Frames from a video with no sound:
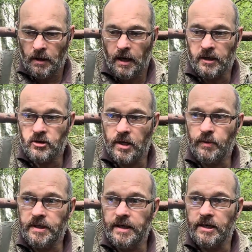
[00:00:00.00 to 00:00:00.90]
I tried with
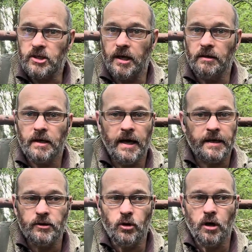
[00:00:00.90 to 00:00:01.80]
DHL, I had
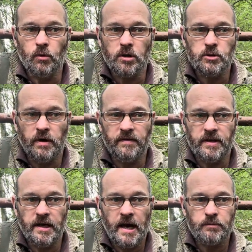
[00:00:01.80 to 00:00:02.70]
no luck whatsoever.
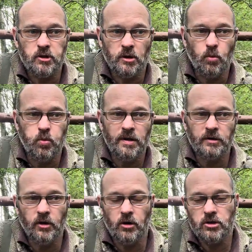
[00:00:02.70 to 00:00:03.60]
They absolutely will
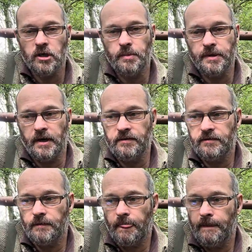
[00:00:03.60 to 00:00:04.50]
not ship a knife.
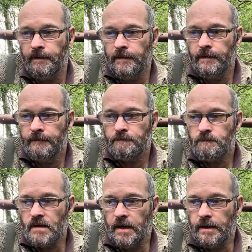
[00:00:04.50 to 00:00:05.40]

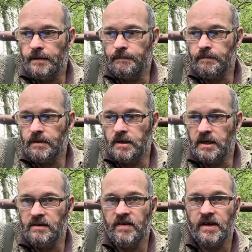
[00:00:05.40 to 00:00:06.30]
You need
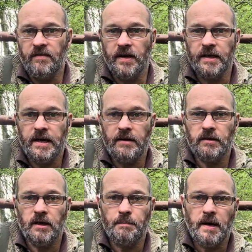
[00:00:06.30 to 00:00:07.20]
a verified account,
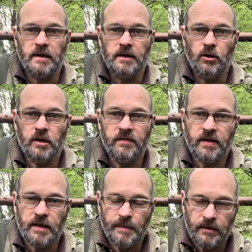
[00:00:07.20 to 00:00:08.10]
and apparently they're not giving
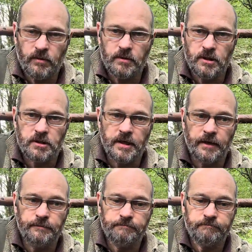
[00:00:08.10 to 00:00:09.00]
them out just now,
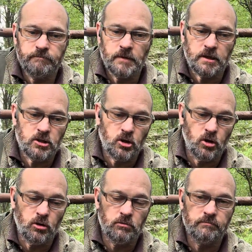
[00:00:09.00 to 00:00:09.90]
and so
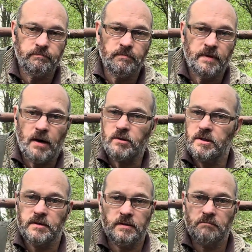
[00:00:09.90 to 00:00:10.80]
that was
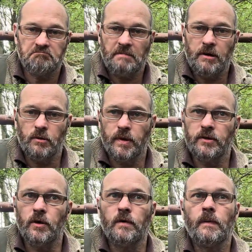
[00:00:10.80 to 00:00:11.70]
out the window.